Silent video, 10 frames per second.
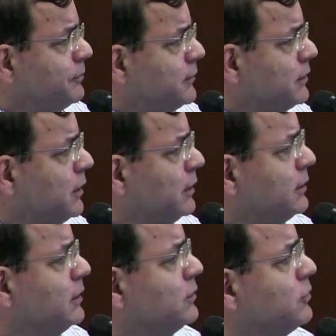Sorry, it
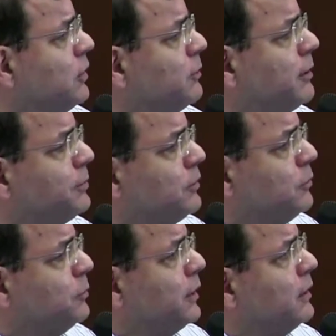didn't show up too
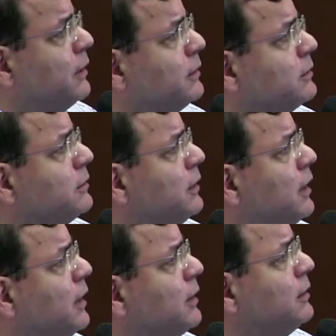well on the
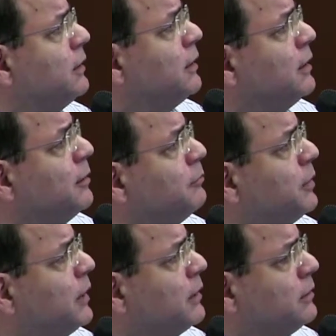slide,
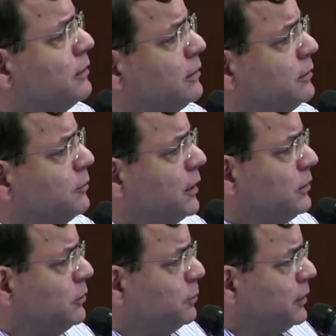but what
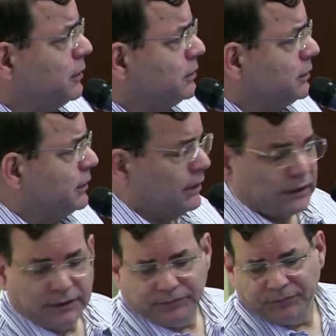you will
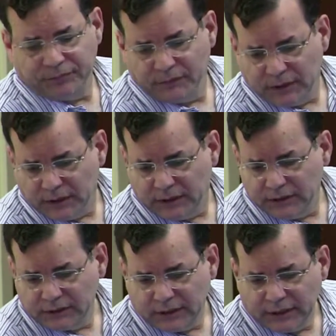see
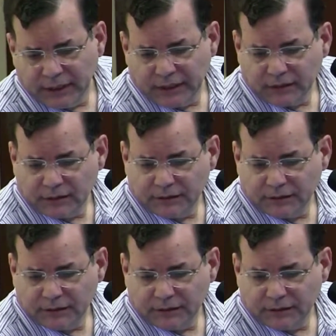is that